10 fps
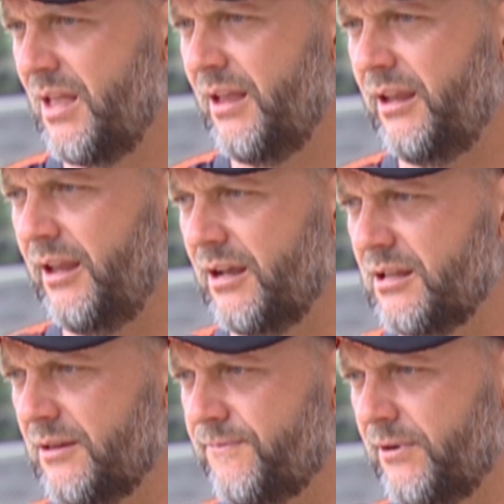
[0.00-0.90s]
Yeah,
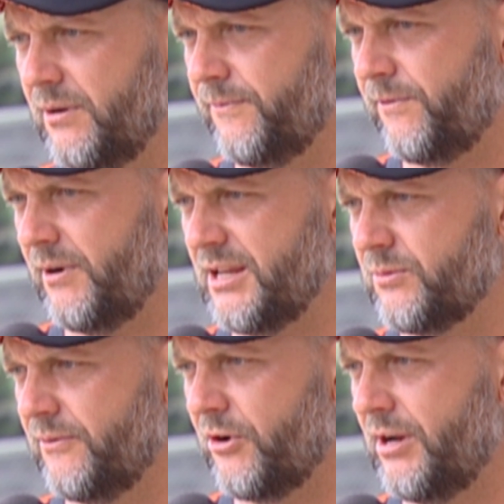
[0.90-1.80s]
for us,
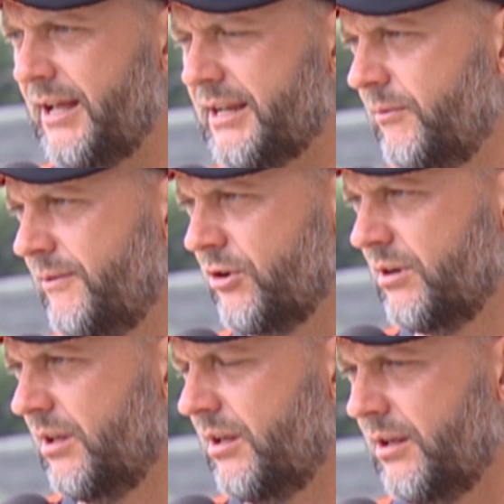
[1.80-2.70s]
we're very lucky. We've got
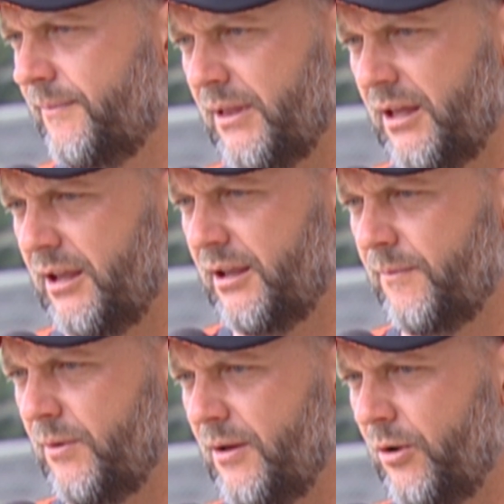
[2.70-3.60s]

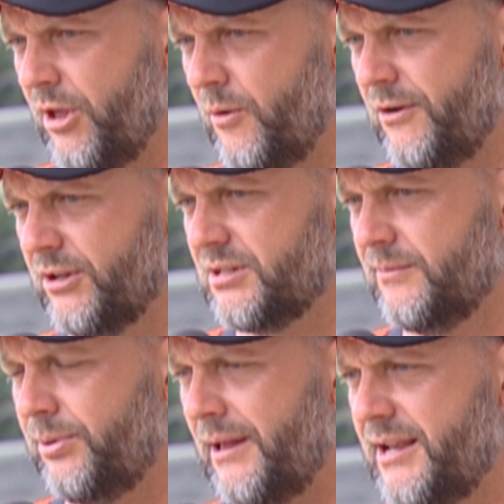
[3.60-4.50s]
although we've got
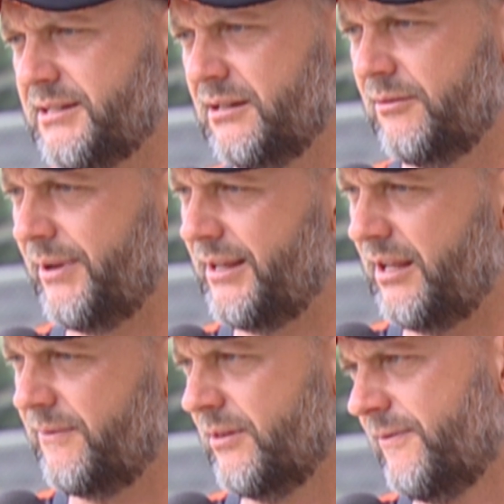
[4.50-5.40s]
some players that have been
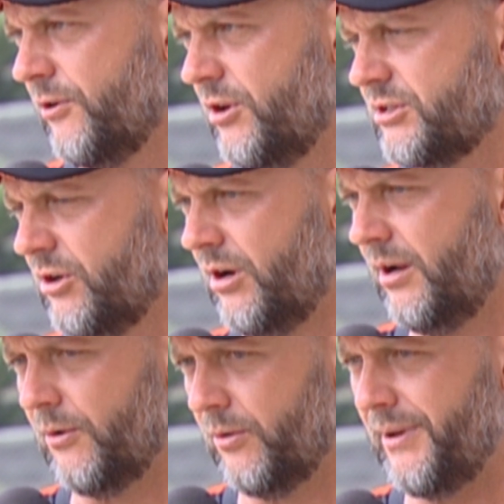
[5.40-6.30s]
here for the first
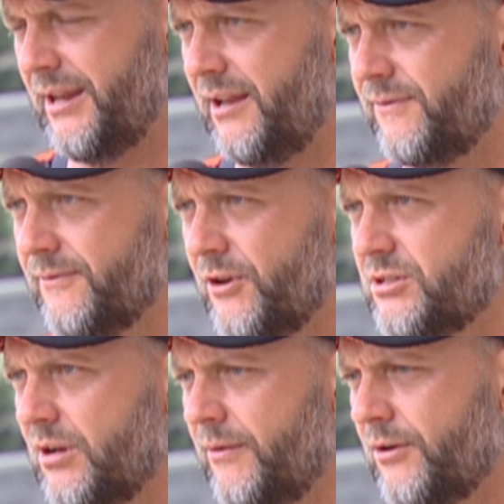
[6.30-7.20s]
time,
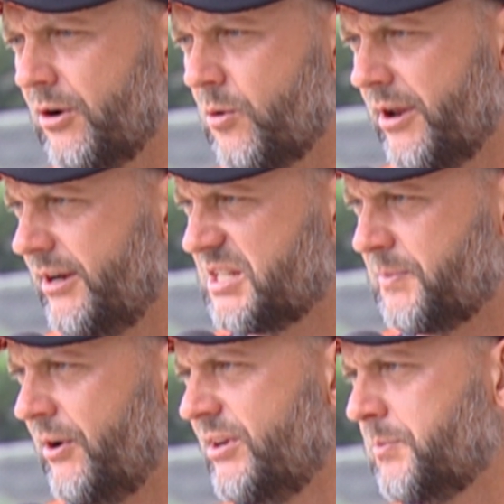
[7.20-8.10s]
we've got quite an
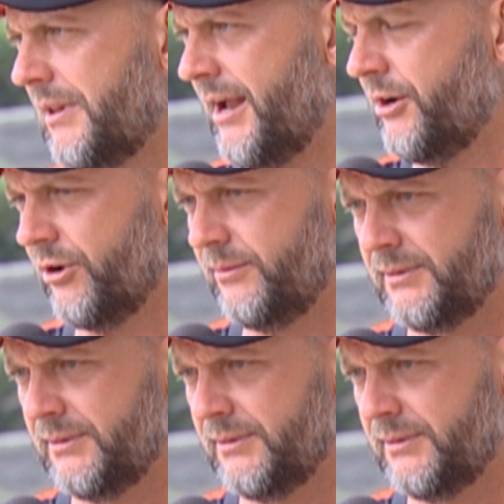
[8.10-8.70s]
experienced playing group